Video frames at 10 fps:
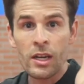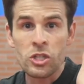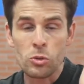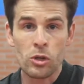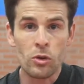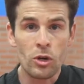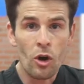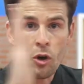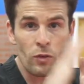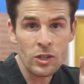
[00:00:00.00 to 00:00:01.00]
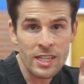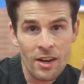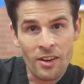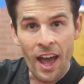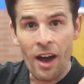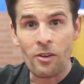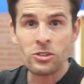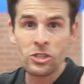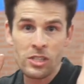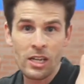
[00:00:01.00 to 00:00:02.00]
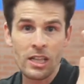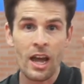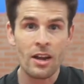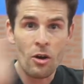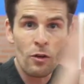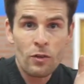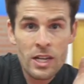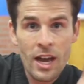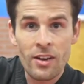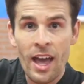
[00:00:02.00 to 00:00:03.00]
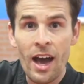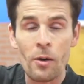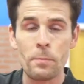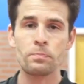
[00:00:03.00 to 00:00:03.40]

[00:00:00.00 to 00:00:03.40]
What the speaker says: So we're going over, down, out, just like that. Over, down, out.